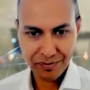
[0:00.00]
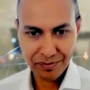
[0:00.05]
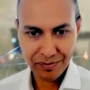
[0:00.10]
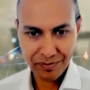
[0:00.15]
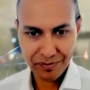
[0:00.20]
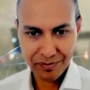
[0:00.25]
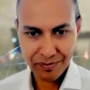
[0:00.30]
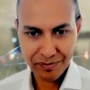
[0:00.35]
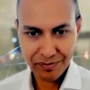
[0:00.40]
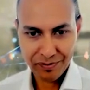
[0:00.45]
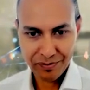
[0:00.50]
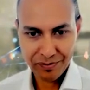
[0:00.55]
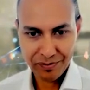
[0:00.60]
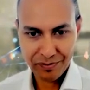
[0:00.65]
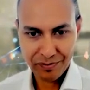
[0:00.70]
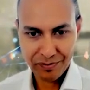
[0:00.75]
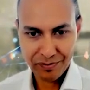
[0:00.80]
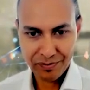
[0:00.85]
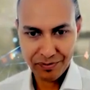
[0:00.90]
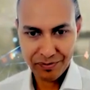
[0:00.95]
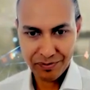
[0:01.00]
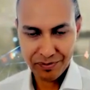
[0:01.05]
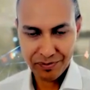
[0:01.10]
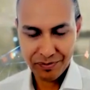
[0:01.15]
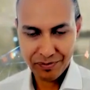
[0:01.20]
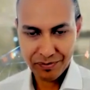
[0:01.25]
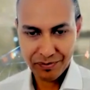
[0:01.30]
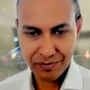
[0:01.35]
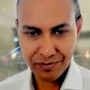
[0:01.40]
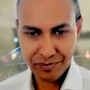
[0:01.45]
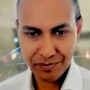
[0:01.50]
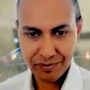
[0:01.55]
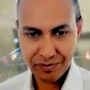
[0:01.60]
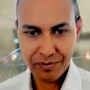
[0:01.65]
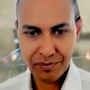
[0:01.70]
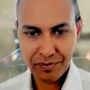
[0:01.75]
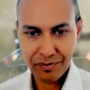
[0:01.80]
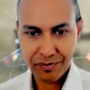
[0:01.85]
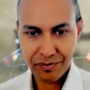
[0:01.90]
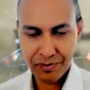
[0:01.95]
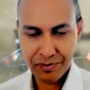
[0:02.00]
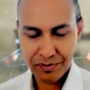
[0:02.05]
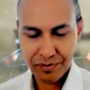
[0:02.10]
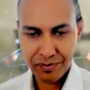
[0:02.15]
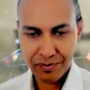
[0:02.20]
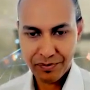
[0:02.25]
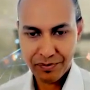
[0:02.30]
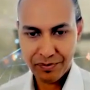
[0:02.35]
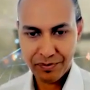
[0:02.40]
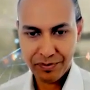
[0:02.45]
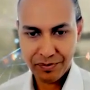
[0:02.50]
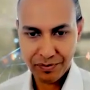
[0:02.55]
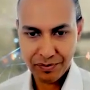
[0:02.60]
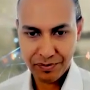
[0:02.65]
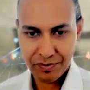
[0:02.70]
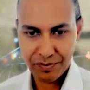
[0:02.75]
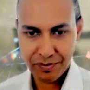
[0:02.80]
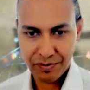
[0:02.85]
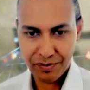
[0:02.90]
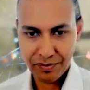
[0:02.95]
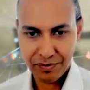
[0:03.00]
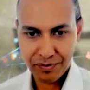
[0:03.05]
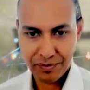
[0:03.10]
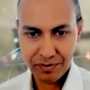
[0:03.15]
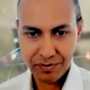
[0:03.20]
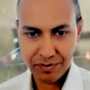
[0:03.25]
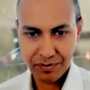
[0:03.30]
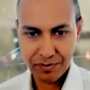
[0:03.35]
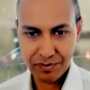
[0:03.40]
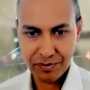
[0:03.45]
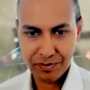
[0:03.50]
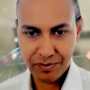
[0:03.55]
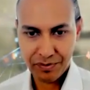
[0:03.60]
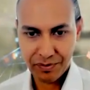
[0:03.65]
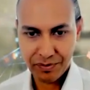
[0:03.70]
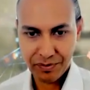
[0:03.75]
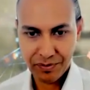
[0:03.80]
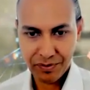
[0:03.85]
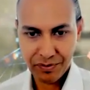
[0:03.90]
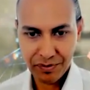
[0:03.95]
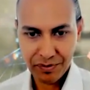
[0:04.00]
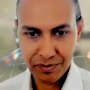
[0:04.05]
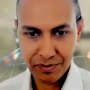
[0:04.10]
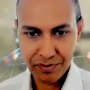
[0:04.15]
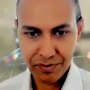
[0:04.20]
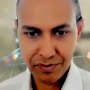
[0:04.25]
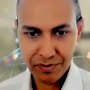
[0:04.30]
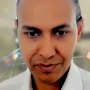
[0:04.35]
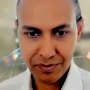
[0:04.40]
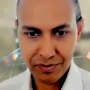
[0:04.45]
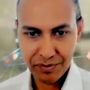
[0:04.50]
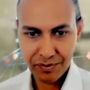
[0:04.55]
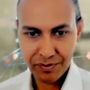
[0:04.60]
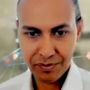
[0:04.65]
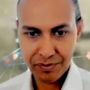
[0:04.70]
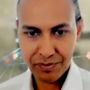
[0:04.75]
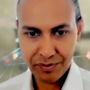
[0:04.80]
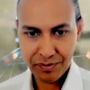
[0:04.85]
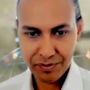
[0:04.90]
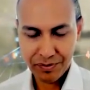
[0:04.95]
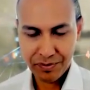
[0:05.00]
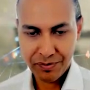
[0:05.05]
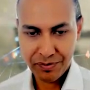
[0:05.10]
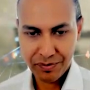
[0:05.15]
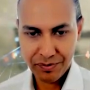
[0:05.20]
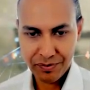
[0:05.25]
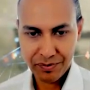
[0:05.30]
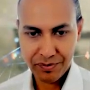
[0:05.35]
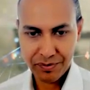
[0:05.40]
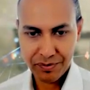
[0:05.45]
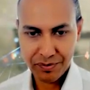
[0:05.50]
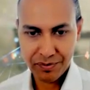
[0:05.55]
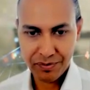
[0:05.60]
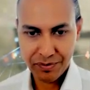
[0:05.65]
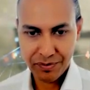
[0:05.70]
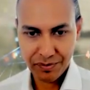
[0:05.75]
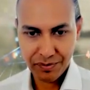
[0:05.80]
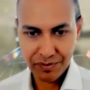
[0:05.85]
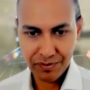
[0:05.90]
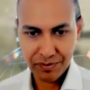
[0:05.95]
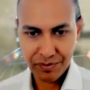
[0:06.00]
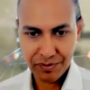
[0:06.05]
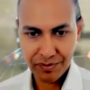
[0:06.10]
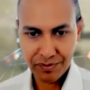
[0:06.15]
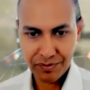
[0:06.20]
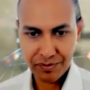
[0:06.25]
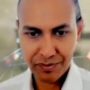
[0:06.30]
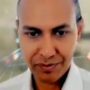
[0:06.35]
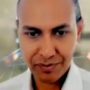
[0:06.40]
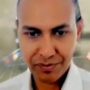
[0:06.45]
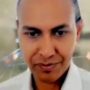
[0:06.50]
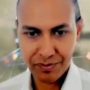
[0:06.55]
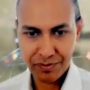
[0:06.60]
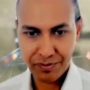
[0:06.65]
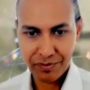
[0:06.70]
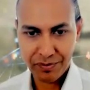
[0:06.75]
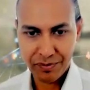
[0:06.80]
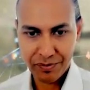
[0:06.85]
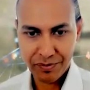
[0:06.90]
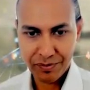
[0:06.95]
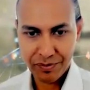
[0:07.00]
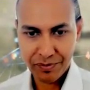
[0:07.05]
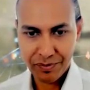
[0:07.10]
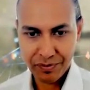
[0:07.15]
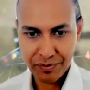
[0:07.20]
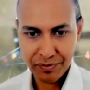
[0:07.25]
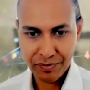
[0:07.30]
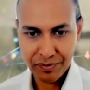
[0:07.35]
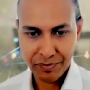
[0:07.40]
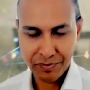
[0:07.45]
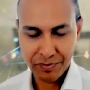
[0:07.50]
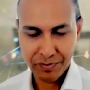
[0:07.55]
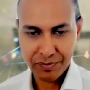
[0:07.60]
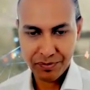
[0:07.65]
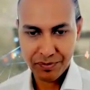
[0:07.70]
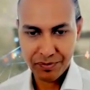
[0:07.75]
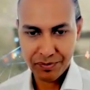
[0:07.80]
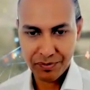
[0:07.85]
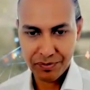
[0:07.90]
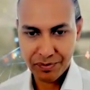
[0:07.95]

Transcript: The person shown says nothing.